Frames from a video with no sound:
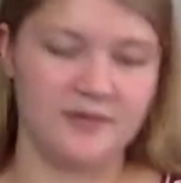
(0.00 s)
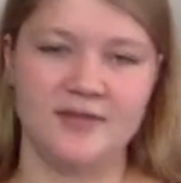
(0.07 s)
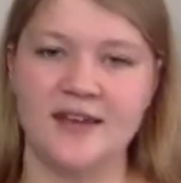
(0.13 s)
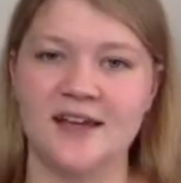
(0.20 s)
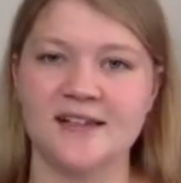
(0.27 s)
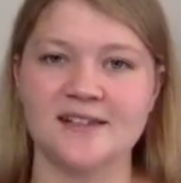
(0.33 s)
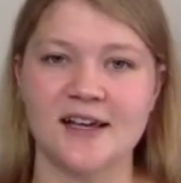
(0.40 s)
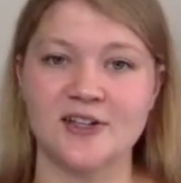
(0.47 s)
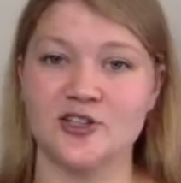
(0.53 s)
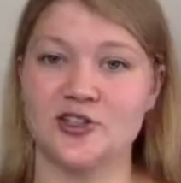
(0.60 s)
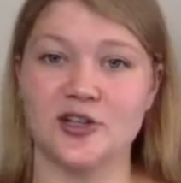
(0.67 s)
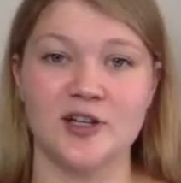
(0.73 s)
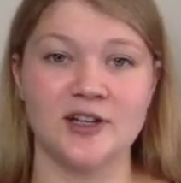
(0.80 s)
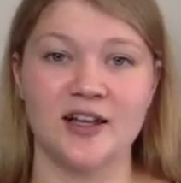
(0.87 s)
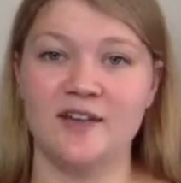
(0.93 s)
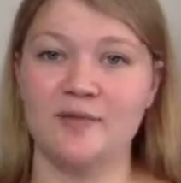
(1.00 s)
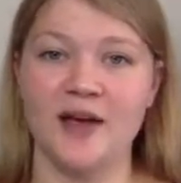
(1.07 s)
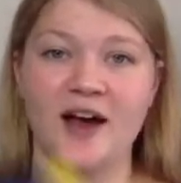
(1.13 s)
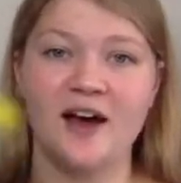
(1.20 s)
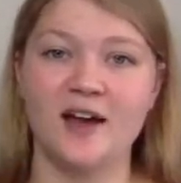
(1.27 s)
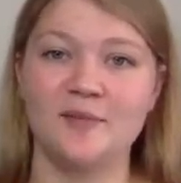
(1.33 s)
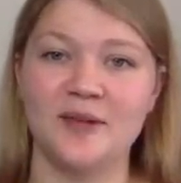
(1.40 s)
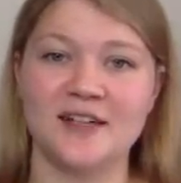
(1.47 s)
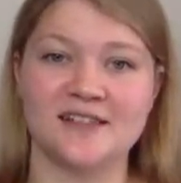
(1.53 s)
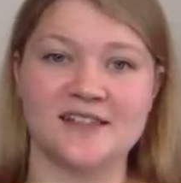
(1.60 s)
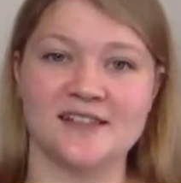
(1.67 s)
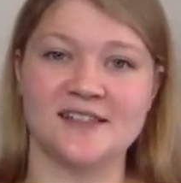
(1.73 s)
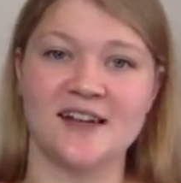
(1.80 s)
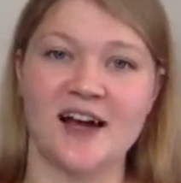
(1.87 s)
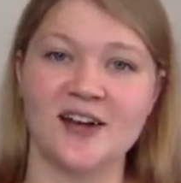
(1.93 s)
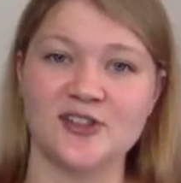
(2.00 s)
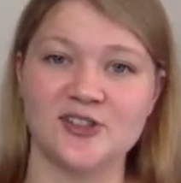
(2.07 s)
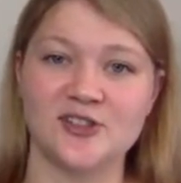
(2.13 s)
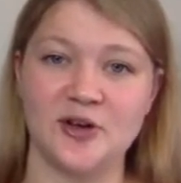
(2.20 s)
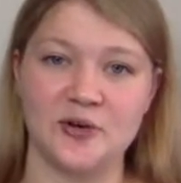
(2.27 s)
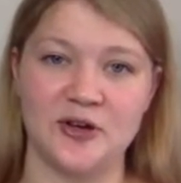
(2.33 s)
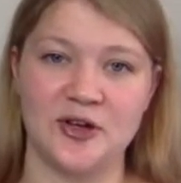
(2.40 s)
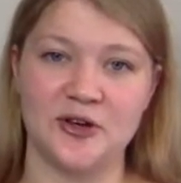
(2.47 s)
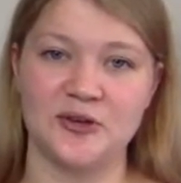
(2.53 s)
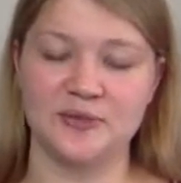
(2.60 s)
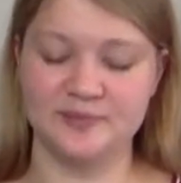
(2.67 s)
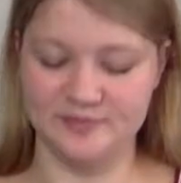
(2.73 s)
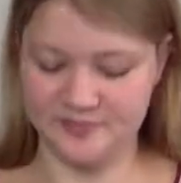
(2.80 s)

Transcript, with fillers: These I just couldn't leave behind because the style is so cute.